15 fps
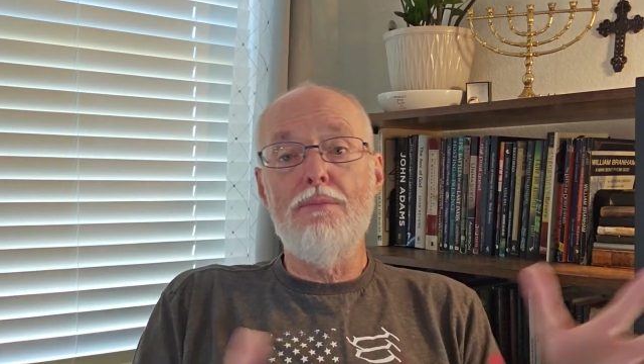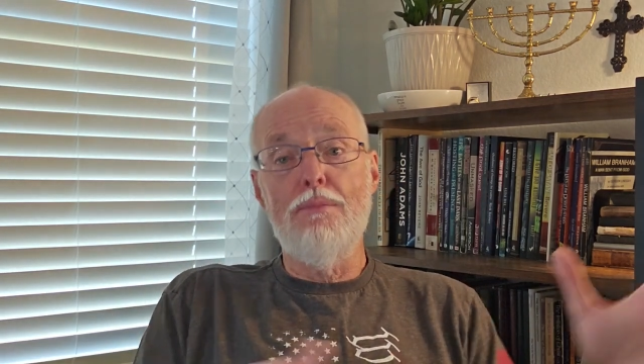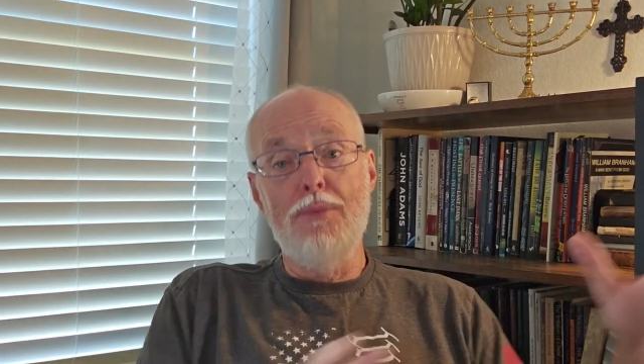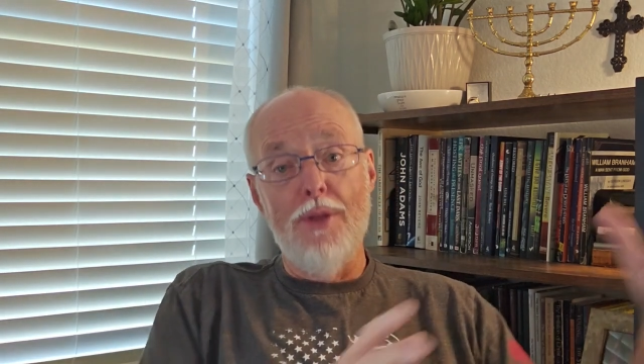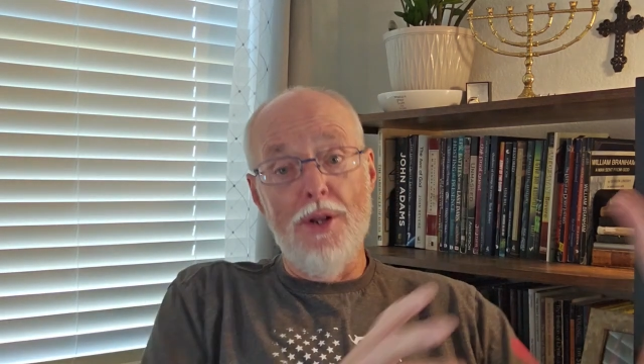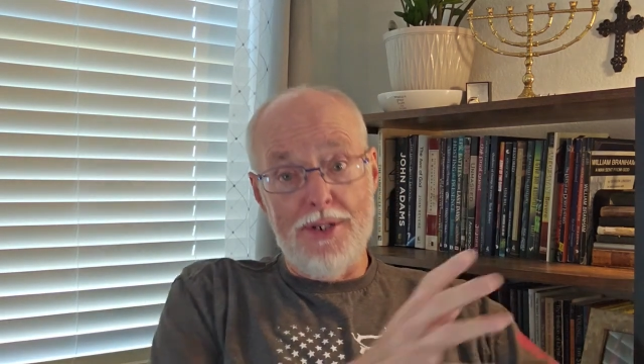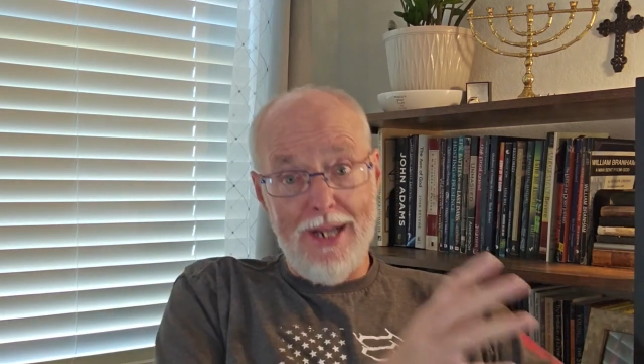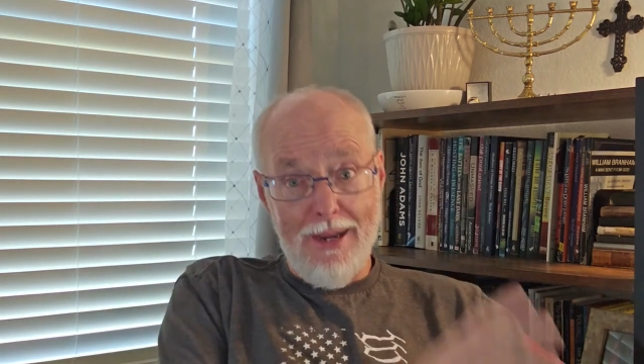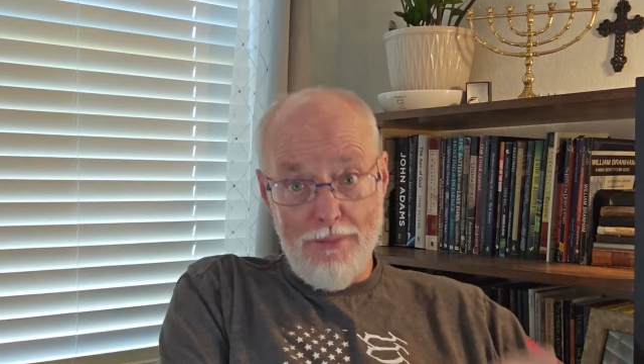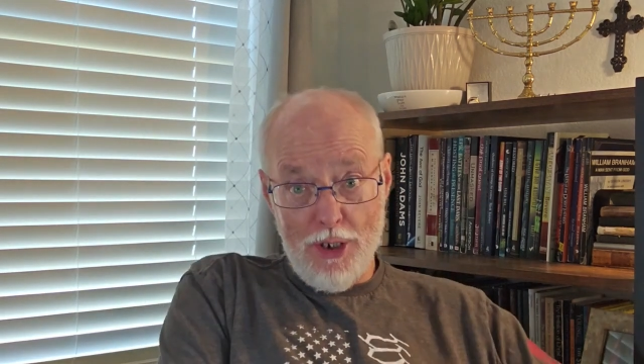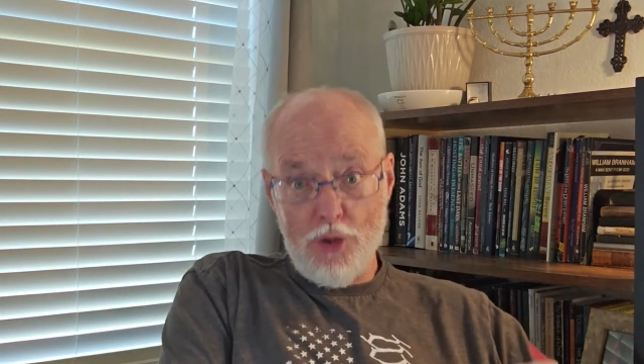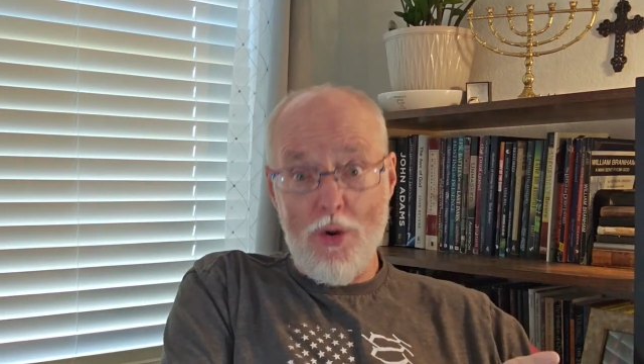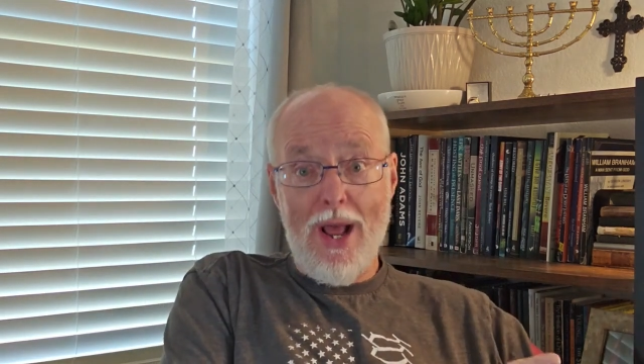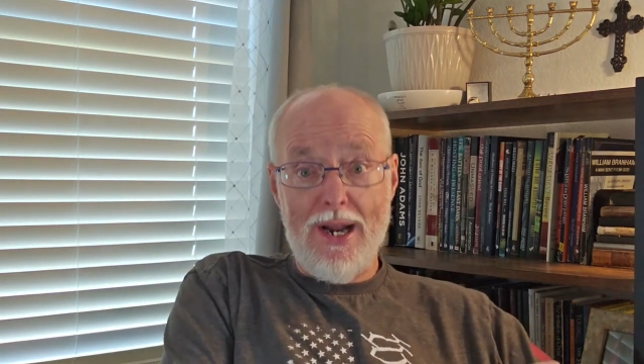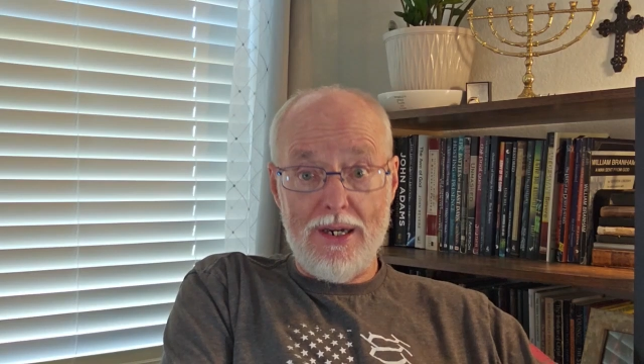the
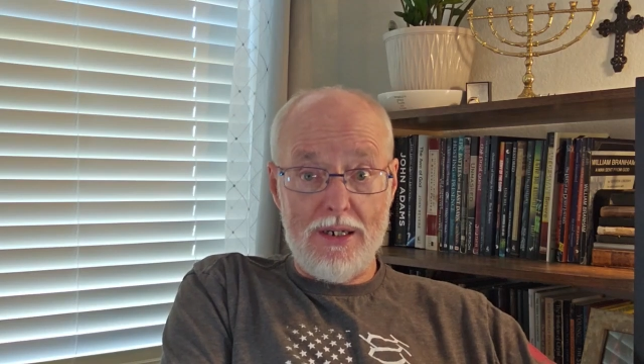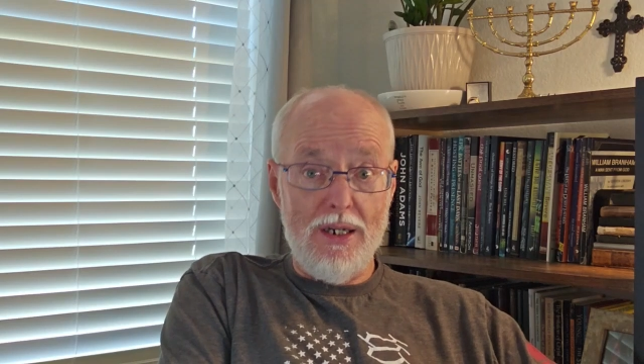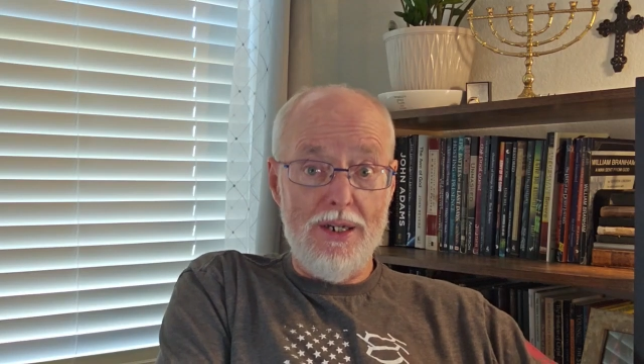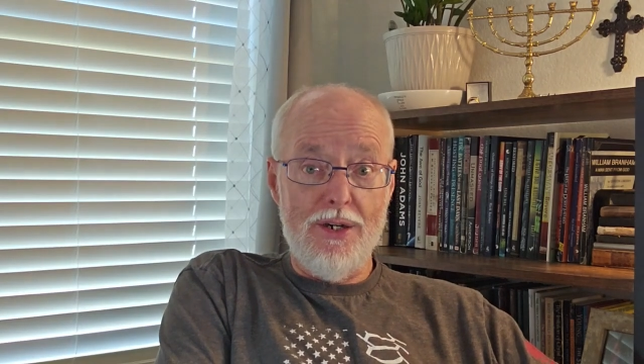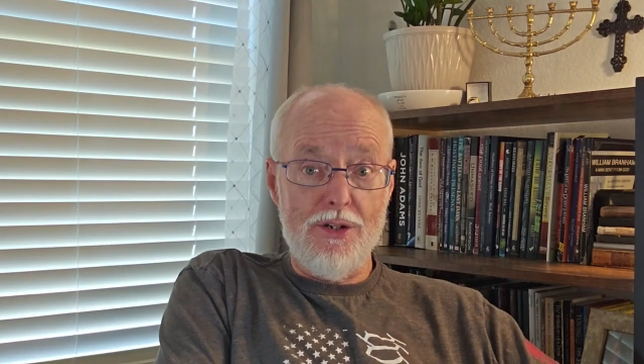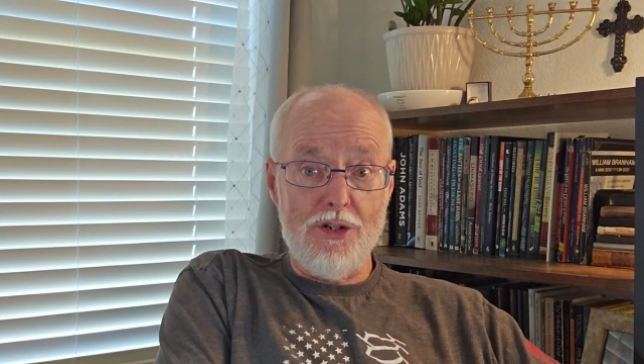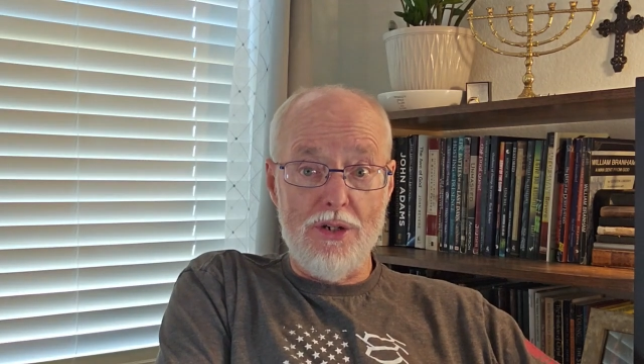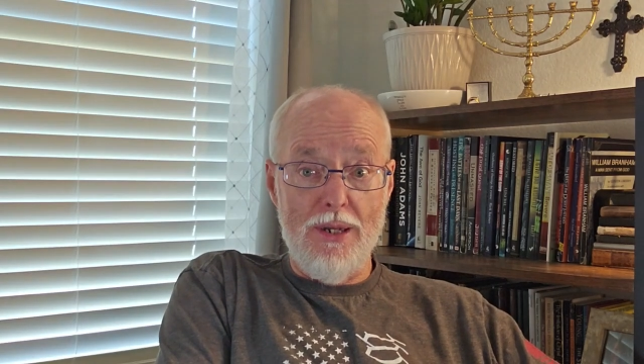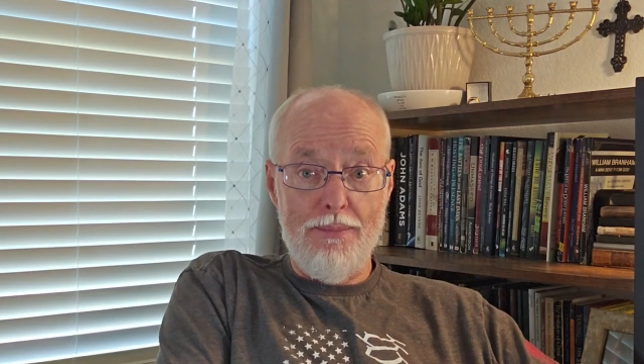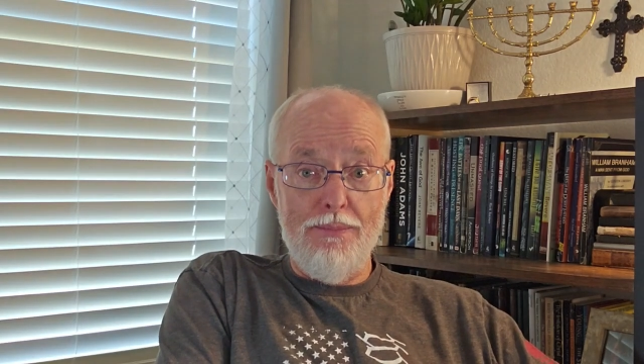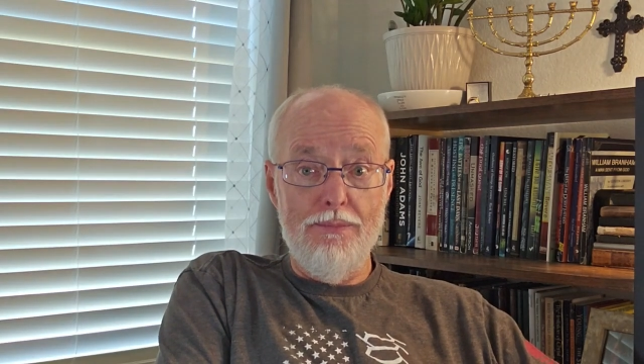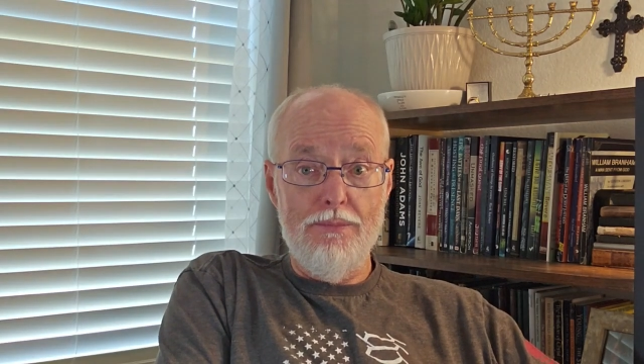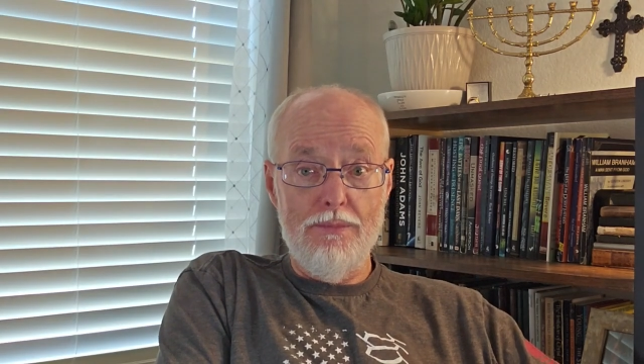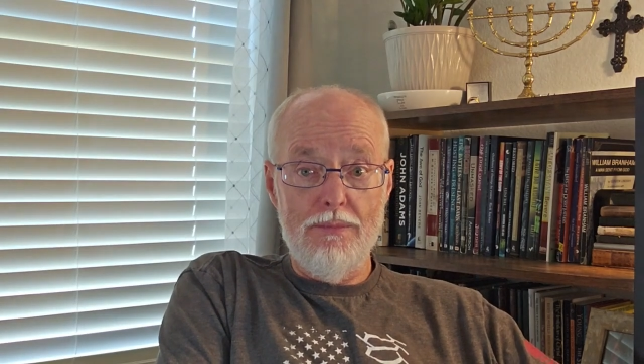democratic leadership